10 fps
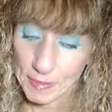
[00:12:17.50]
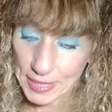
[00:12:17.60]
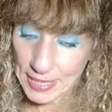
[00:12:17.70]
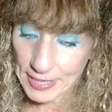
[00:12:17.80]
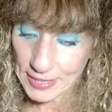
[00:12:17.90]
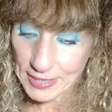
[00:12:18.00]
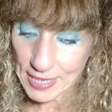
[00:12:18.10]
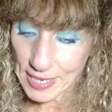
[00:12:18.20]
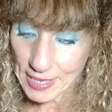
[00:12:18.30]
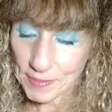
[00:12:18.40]
Because
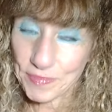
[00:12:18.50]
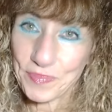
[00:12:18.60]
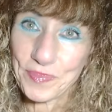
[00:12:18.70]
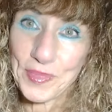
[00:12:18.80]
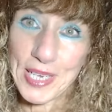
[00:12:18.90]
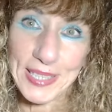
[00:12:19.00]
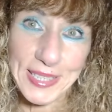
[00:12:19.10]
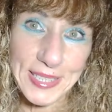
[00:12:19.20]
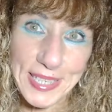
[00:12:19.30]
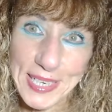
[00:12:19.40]
I'm
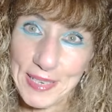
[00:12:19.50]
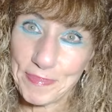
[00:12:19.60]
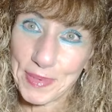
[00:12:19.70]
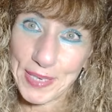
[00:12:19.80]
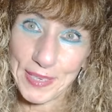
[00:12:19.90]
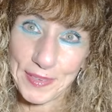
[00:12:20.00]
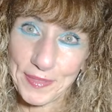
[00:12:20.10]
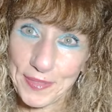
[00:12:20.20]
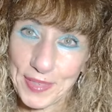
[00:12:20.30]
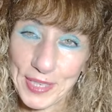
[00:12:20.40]
not the type
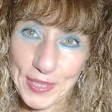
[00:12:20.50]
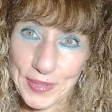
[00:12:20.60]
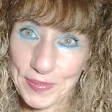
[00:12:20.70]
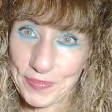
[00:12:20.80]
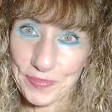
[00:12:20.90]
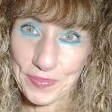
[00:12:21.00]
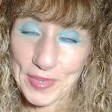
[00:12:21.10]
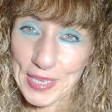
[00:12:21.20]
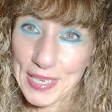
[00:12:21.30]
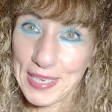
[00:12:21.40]
of, you know,
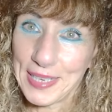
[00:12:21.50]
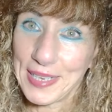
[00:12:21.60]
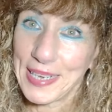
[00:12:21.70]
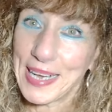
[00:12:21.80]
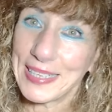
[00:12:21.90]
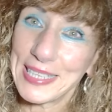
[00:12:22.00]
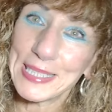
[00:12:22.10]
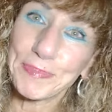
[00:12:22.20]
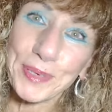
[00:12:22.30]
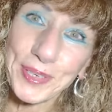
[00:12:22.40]

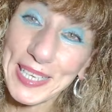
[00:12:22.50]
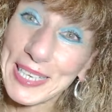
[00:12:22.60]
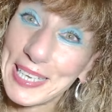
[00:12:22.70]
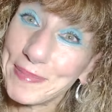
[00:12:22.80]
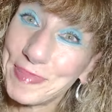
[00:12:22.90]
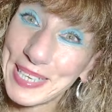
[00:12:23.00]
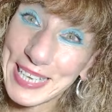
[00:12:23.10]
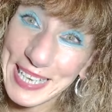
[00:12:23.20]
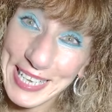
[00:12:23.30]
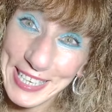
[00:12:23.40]
this birdie can't be
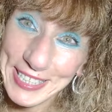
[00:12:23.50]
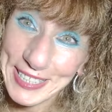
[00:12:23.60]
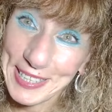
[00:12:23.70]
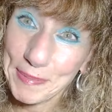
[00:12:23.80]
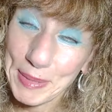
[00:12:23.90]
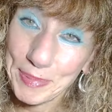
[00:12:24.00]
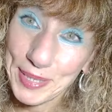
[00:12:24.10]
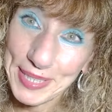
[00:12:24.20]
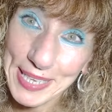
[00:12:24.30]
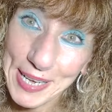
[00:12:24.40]
caged. Let me
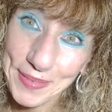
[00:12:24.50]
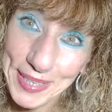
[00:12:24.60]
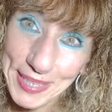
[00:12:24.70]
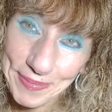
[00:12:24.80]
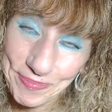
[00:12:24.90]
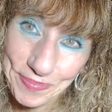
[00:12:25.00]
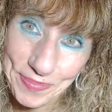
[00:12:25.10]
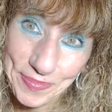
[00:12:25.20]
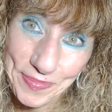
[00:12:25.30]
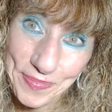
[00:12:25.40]
put it that way.
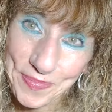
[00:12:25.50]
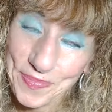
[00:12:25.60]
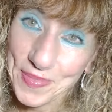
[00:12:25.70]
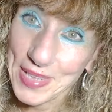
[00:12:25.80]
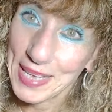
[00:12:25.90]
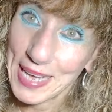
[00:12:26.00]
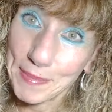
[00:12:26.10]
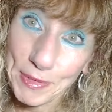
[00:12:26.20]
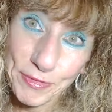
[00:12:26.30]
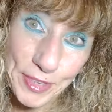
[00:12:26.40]

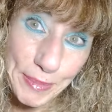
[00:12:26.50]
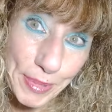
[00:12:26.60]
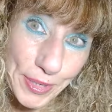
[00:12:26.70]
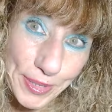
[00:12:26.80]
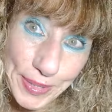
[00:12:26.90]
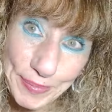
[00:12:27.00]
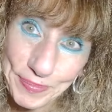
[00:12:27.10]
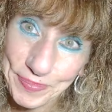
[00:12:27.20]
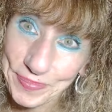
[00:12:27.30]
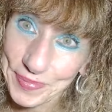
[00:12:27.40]
I'm a free bird,
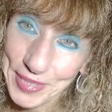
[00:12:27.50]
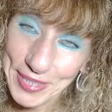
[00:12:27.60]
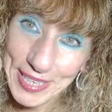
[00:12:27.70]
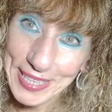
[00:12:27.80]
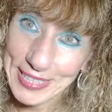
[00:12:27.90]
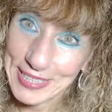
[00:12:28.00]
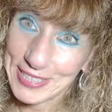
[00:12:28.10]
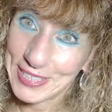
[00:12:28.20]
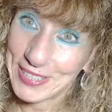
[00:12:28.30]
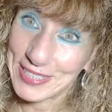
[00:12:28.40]
okay, like
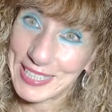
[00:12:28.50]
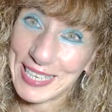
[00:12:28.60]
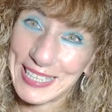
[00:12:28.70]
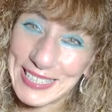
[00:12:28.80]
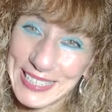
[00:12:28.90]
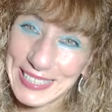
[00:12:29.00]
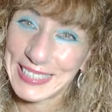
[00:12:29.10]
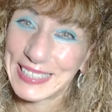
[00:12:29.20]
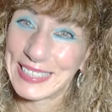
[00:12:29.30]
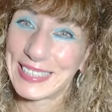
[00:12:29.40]
the song says.
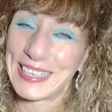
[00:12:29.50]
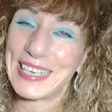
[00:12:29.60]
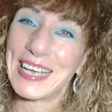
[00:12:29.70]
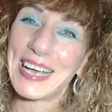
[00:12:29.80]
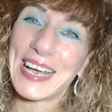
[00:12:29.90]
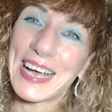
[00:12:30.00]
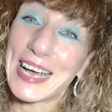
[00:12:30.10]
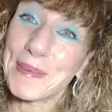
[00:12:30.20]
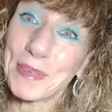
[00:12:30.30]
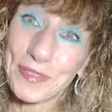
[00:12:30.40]

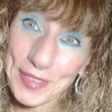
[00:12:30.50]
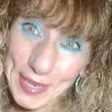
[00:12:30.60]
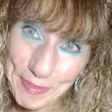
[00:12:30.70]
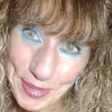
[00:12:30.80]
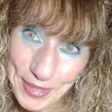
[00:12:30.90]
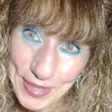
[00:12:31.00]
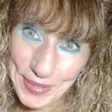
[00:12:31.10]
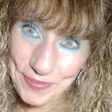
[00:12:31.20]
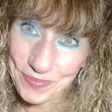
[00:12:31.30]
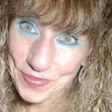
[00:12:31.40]
I'm a free
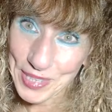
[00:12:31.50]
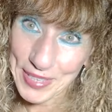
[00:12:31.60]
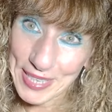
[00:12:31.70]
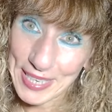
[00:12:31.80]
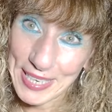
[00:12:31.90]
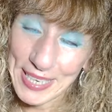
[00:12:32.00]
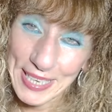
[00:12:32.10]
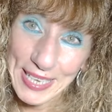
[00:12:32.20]
bird, all right?